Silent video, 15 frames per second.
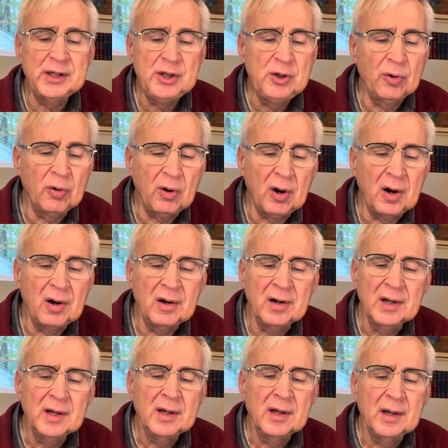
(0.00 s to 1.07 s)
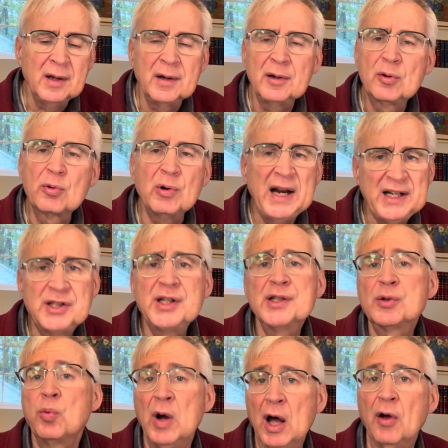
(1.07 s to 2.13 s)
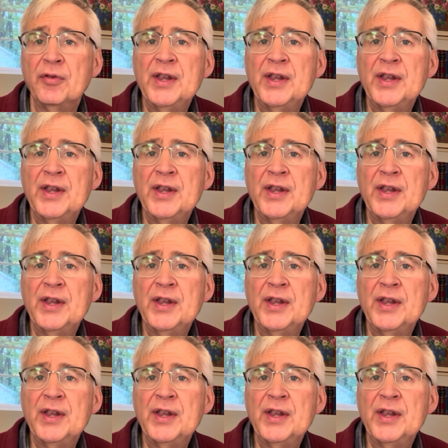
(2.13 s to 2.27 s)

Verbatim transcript: your gracious will.